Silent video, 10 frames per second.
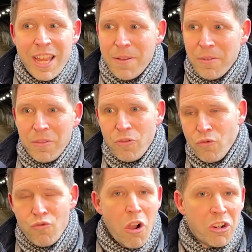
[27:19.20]
like
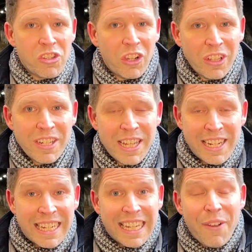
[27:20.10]
rock solid.
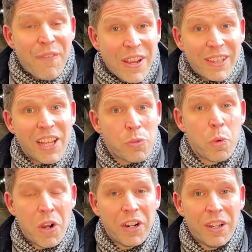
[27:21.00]
And I kind of feel that's
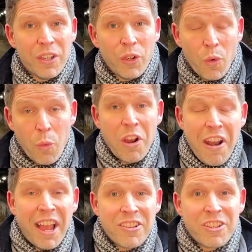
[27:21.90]
where we're
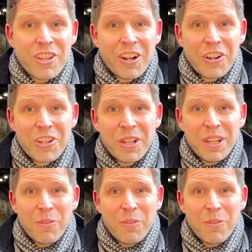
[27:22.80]
at as a church.